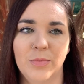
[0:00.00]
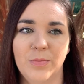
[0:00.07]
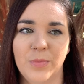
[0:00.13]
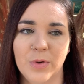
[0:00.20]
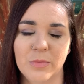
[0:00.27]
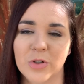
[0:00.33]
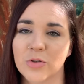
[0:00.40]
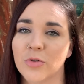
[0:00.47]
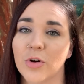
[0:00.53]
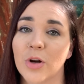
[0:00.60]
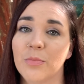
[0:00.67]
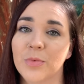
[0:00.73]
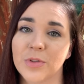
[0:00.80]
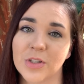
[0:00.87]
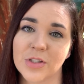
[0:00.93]
pretty much grown
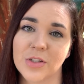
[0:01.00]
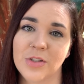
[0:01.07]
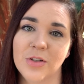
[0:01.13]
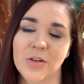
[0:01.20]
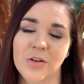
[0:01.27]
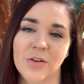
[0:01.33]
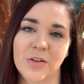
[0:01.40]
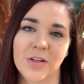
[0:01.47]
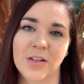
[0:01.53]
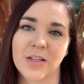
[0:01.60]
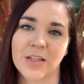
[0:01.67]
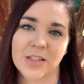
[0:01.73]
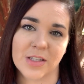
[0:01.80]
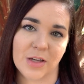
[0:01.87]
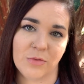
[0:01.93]
up with this dude and
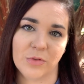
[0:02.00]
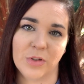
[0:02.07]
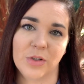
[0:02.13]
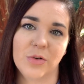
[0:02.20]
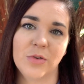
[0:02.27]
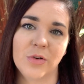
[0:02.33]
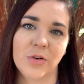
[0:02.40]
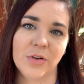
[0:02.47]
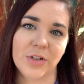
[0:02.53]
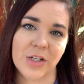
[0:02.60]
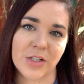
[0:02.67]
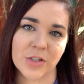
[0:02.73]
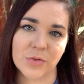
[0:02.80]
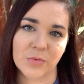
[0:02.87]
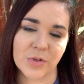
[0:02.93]
he's like really cool and he
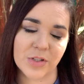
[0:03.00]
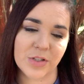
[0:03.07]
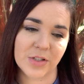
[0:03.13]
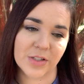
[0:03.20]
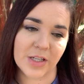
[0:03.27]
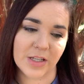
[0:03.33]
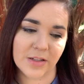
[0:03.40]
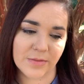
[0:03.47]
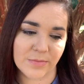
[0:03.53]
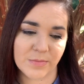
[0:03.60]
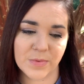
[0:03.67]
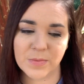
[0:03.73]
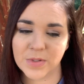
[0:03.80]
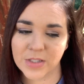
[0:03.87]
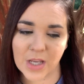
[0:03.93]
just wants to like
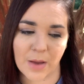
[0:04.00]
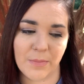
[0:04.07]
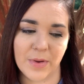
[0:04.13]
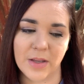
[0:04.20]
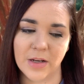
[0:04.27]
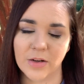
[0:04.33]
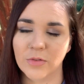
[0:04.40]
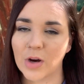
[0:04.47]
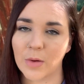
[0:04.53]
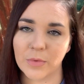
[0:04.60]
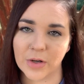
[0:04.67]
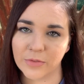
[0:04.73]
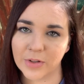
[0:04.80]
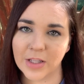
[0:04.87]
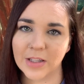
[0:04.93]
stop in and grab
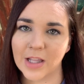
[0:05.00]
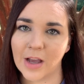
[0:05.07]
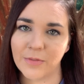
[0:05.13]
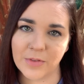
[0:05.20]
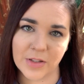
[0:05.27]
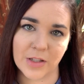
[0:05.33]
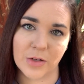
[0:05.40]
whatever he left and